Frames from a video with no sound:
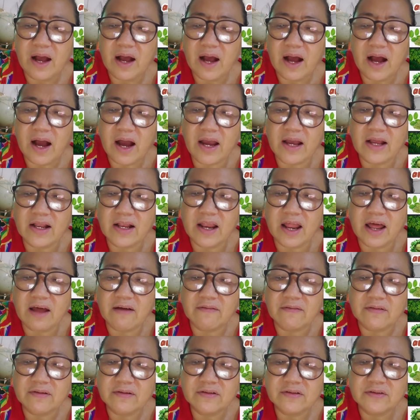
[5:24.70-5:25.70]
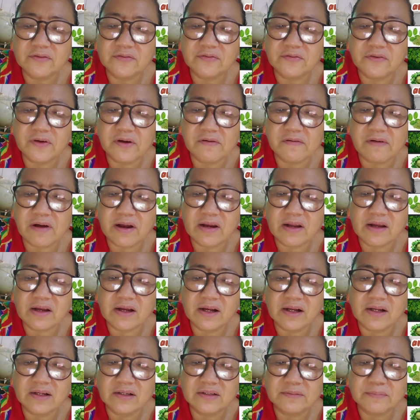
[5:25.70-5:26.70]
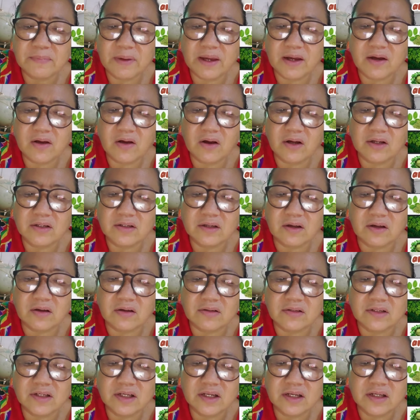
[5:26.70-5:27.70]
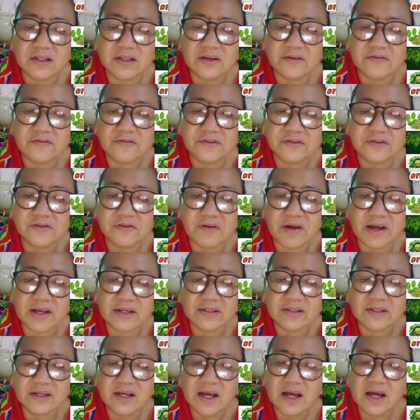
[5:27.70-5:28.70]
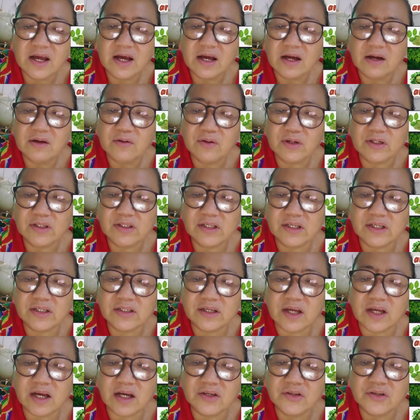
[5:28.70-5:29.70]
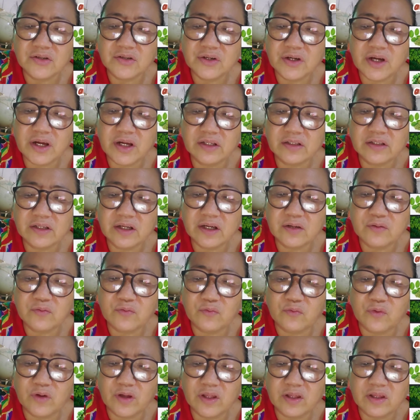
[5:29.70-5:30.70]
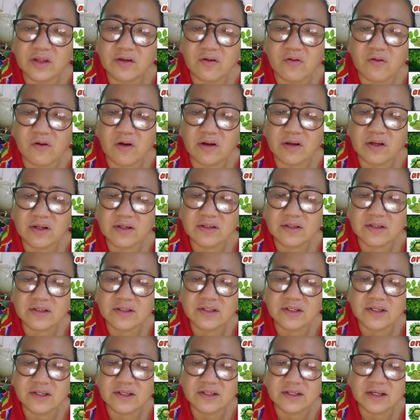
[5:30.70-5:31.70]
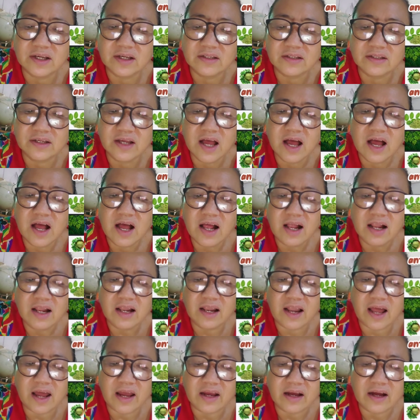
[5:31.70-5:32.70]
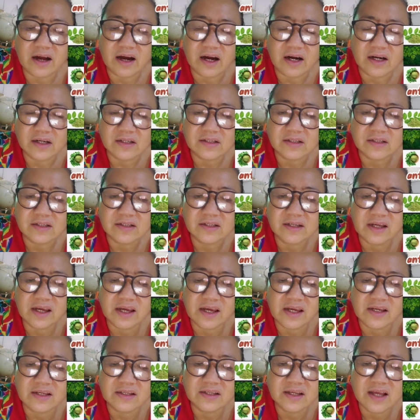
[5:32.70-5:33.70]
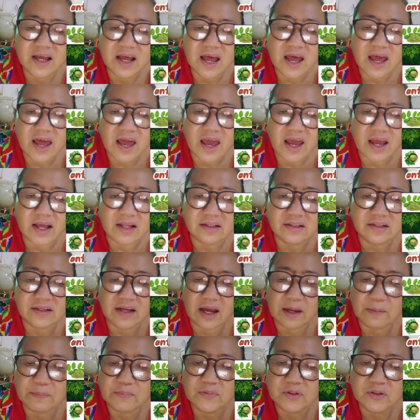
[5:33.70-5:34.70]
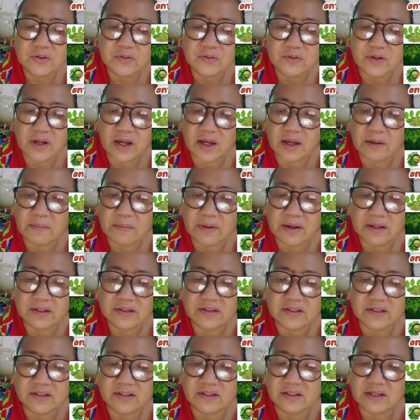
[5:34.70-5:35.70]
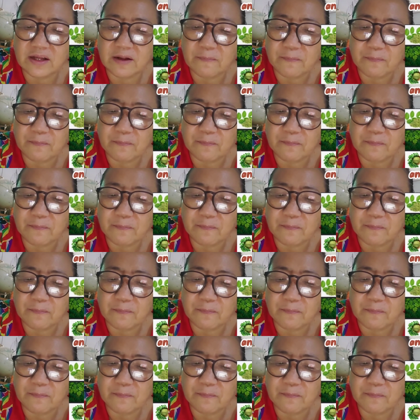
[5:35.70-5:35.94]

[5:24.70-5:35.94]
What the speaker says: High levels of free radicals may cause oxidative stress, which is associated with chronic diseases like heart disease and type 2 diabetes.